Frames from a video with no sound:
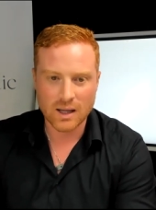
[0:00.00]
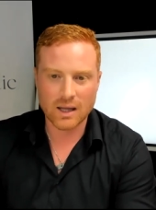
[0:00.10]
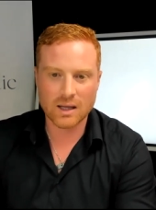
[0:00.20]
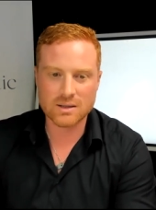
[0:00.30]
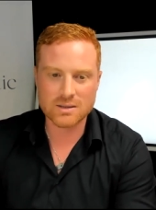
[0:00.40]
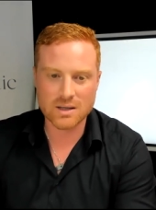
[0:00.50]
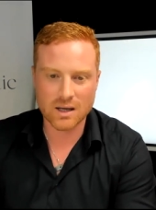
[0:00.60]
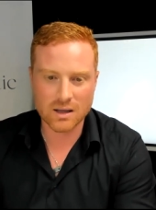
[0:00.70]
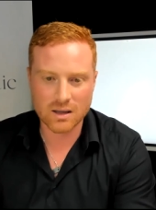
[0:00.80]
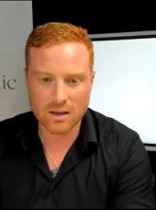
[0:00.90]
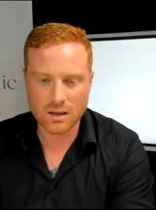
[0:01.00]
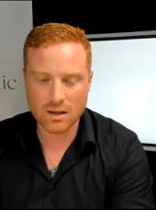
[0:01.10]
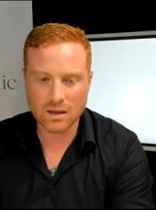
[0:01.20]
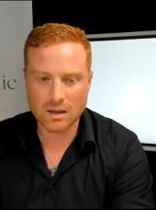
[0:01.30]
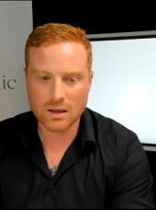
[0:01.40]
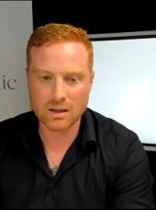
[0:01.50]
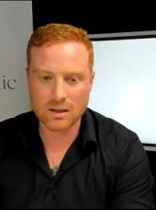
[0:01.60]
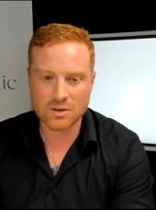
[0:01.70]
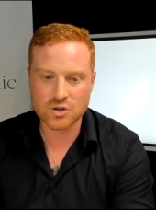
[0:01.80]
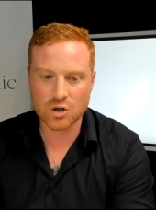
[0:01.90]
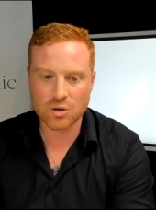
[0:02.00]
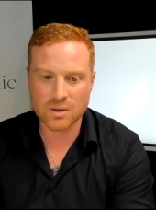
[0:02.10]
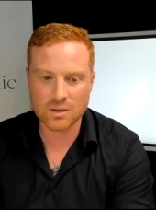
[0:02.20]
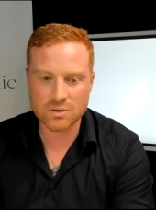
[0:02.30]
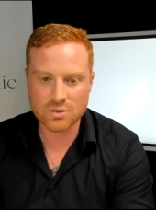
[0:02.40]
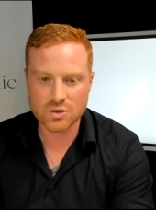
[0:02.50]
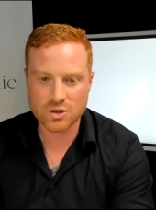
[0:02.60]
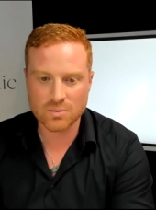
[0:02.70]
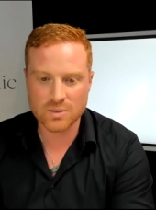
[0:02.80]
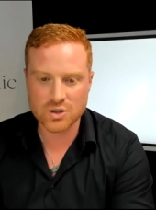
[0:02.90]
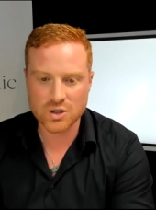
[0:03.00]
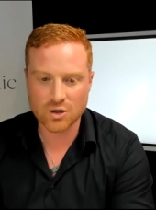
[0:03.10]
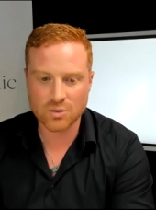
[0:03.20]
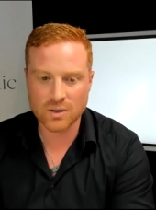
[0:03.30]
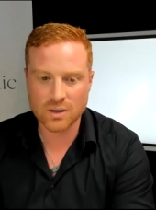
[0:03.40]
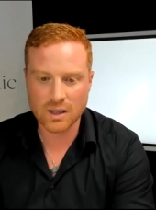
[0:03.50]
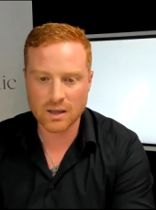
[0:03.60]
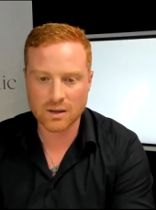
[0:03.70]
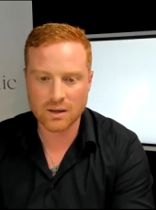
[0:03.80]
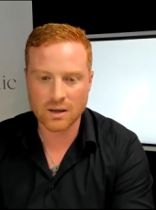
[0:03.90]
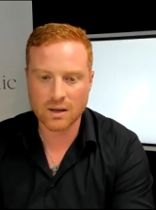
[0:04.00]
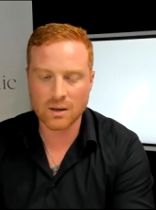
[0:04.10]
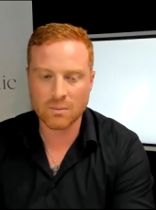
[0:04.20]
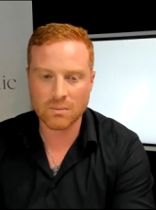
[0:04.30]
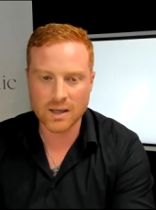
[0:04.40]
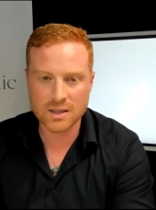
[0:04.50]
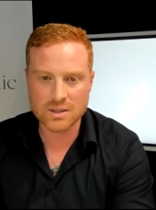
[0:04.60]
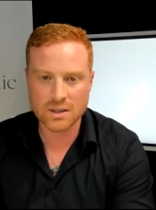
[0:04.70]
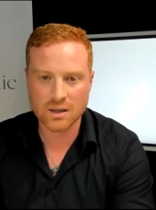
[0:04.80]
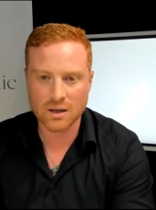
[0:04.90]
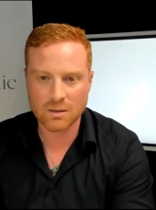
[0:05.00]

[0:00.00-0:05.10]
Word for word: And you know, German gentleman, and an amazing